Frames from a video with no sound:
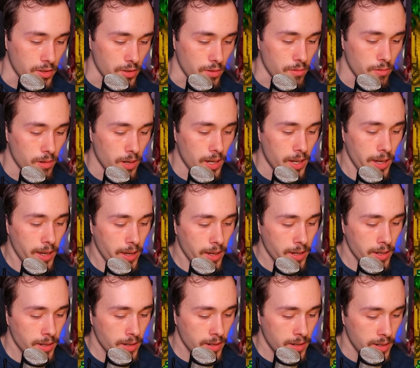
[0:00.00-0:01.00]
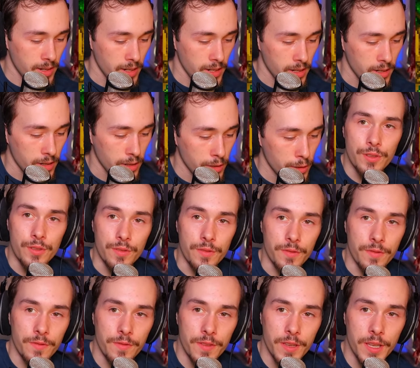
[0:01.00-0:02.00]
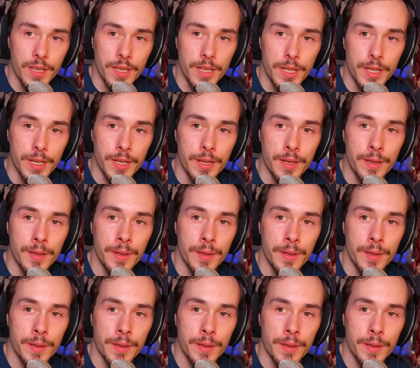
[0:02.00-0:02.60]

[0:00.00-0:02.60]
Do I need to feed